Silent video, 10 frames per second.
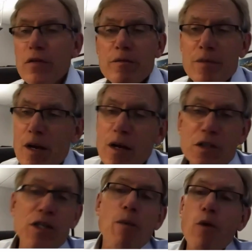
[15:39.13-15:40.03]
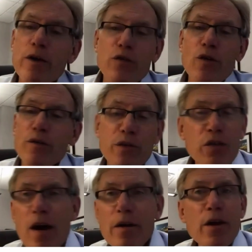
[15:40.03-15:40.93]
and subway
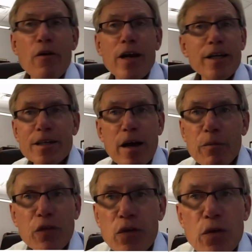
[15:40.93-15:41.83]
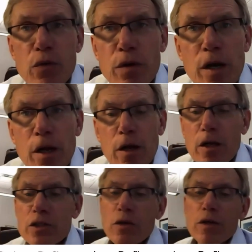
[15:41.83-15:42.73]
service out here anytime soon.
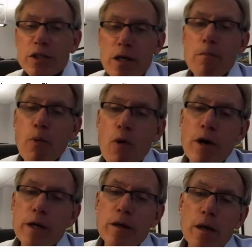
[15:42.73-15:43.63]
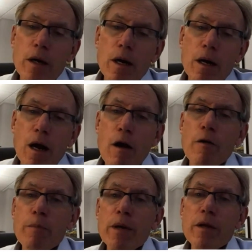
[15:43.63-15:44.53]
So at some point, our
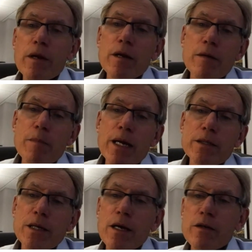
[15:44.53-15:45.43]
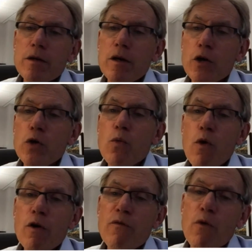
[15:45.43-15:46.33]
ability to maintain a good
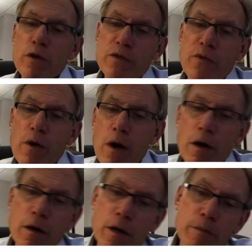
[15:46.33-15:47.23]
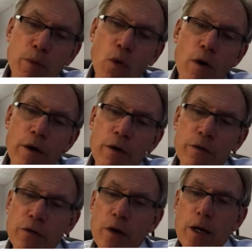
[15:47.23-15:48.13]
workforce for our
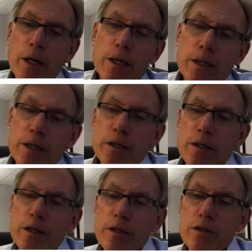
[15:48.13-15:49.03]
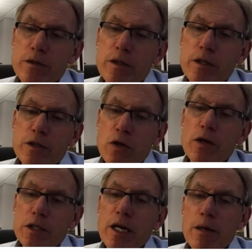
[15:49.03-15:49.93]
employers, it's
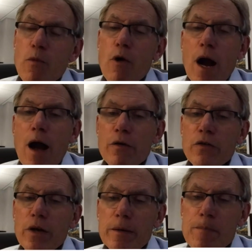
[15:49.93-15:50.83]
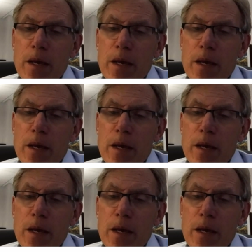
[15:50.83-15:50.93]
going to take more housing.